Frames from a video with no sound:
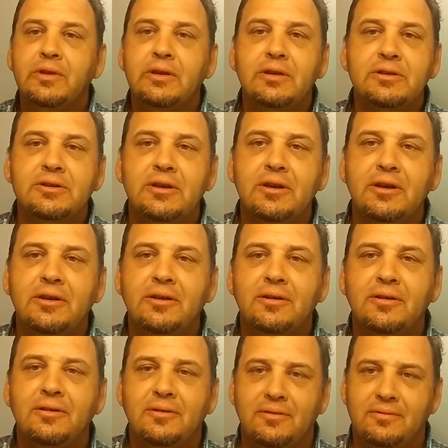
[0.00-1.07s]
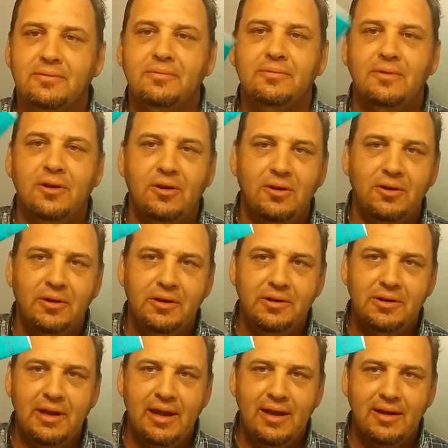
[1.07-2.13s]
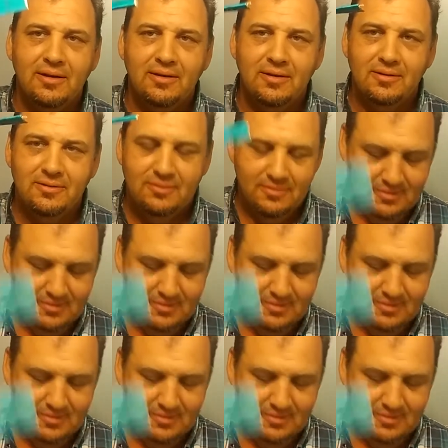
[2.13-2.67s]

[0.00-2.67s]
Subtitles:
is in it, all intact.